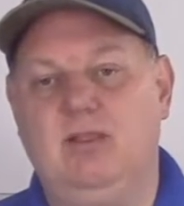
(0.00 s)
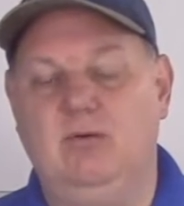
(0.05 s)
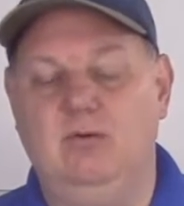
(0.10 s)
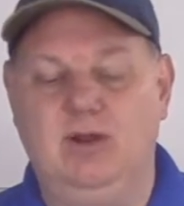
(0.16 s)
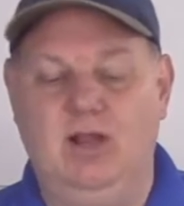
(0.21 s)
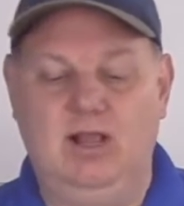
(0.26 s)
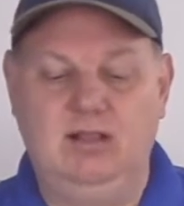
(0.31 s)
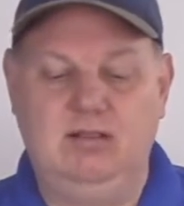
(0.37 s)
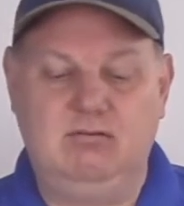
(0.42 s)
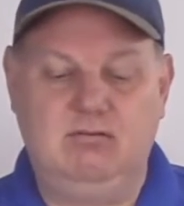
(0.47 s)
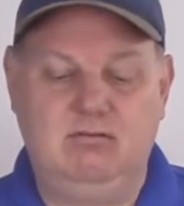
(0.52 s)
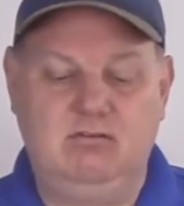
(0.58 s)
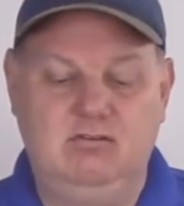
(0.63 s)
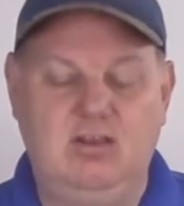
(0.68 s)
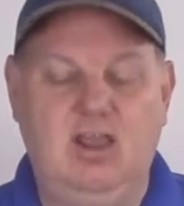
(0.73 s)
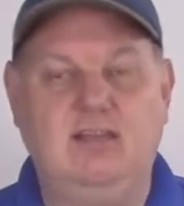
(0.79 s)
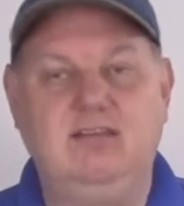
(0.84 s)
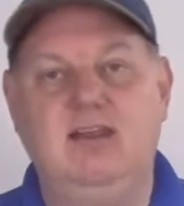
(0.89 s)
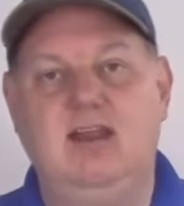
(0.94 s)
when I
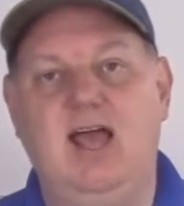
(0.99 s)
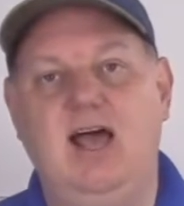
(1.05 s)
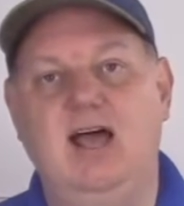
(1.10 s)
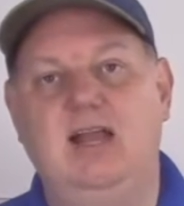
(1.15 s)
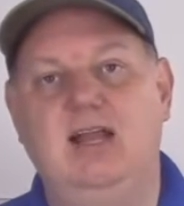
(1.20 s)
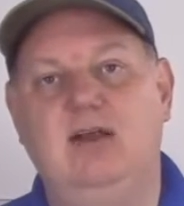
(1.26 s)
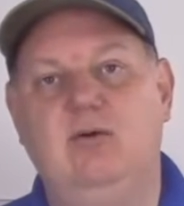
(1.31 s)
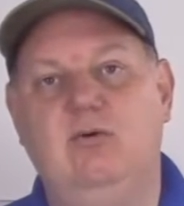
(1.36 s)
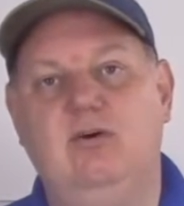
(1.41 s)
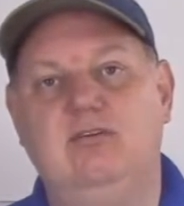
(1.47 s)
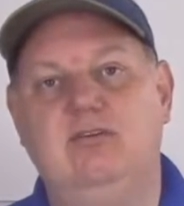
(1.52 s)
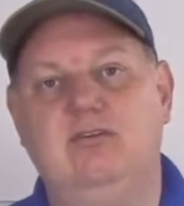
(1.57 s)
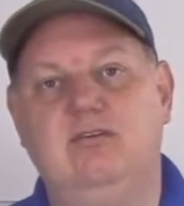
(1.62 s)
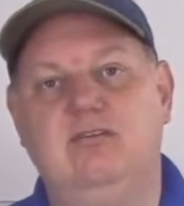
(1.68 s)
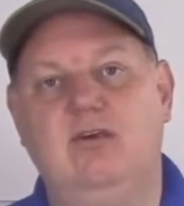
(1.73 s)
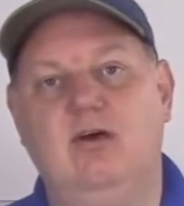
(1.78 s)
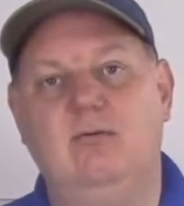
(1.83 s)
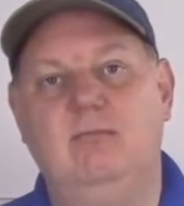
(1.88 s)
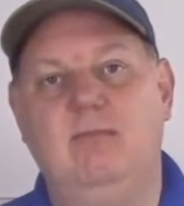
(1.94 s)
checked it out, it
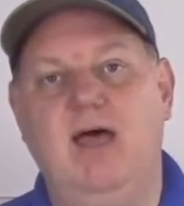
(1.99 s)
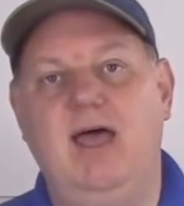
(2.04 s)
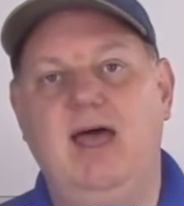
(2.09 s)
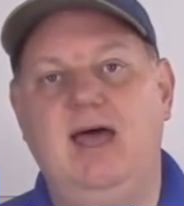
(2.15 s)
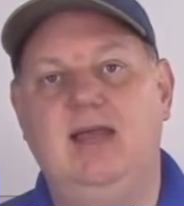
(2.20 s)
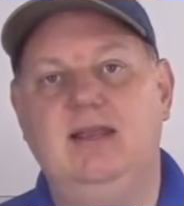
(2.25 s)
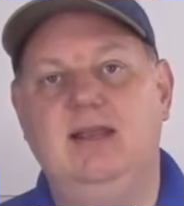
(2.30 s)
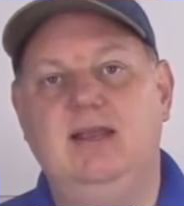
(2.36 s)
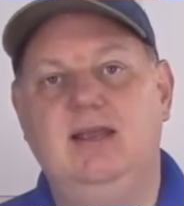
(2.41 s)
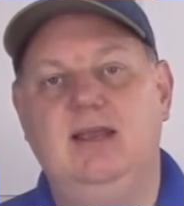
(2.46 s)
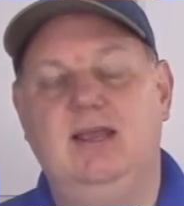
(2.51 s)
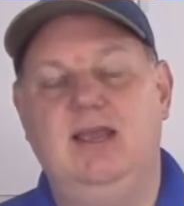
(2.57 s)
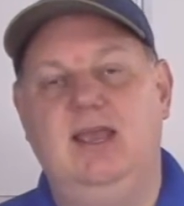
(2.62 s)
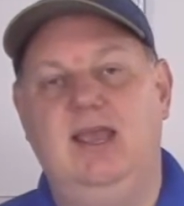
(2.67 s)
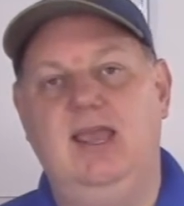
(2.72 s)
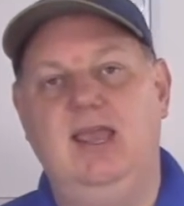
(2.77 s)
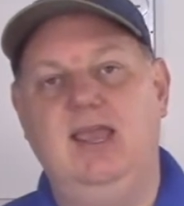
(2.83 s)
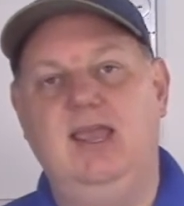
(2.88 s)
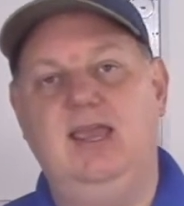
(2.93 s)
wasn't so bad,
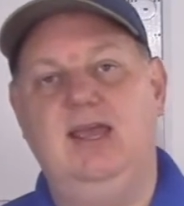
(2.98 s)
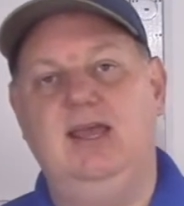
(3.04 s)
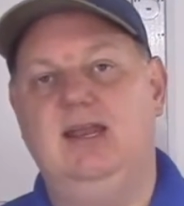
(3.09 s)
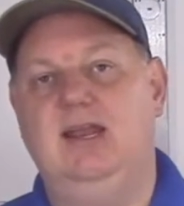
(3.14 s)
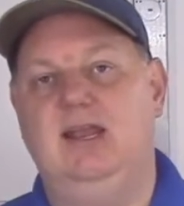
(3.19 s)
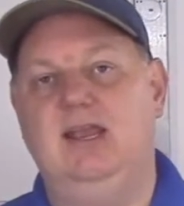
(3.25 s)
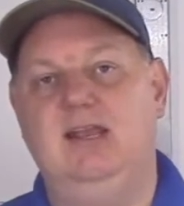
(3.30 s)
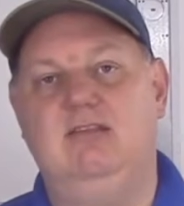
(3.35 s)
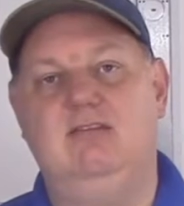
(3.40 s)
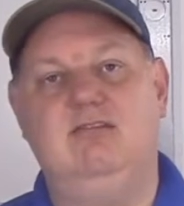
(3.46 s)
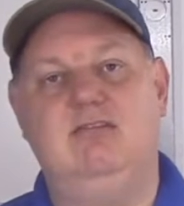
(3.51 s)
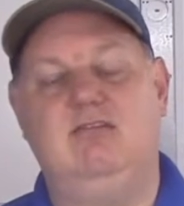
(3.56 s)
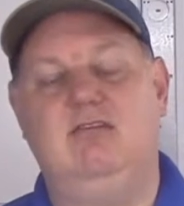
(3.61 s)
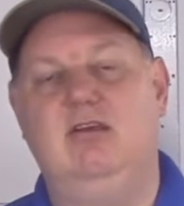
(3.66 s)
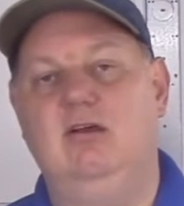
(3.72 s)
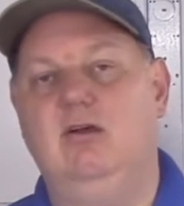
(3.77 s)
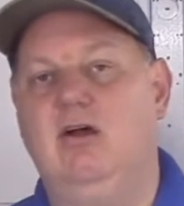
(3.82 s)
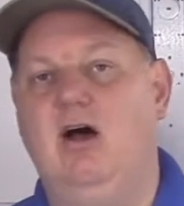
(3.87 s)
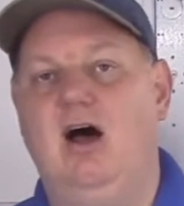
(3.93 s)
and it's
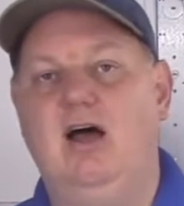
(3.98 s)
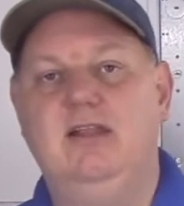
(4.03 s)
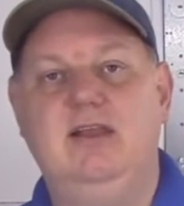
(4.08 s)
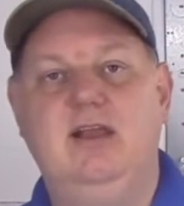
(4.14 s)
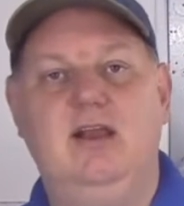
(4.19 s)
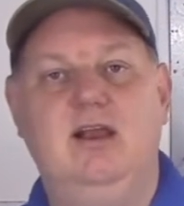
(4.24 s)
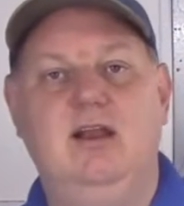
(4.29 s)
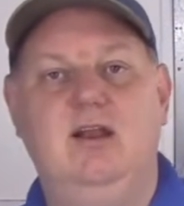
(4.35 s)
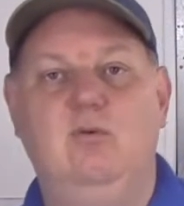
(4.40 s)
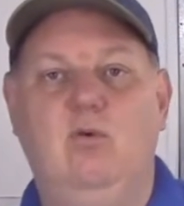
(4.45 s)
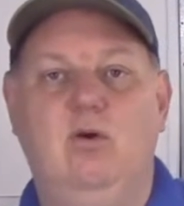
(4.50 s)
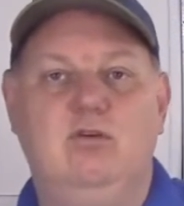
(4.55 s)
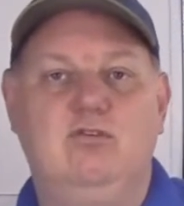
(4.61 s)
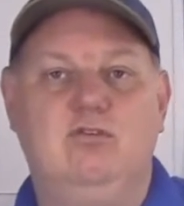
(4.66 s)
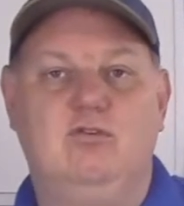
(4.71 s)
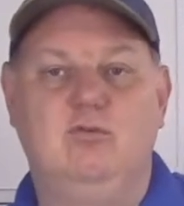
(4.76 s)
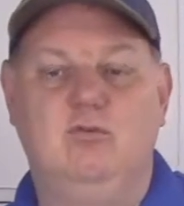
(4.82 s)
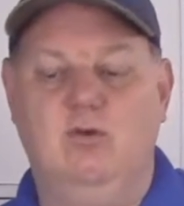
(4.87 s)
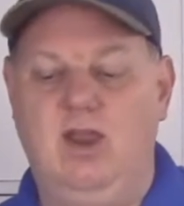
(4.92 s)
still on there and it
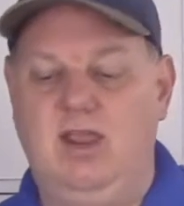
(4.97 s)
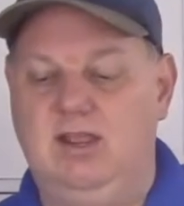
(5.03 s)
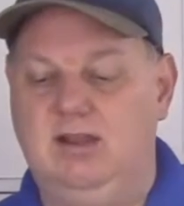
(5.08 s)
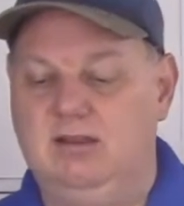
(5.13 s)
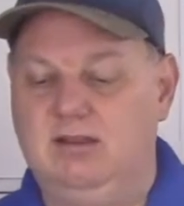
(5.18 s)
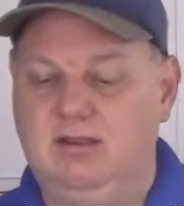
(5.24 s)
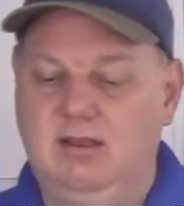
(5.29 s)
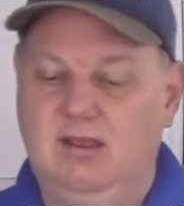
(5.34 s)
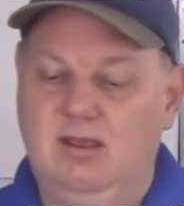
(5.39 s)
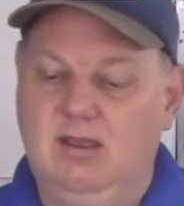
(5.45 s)
works great.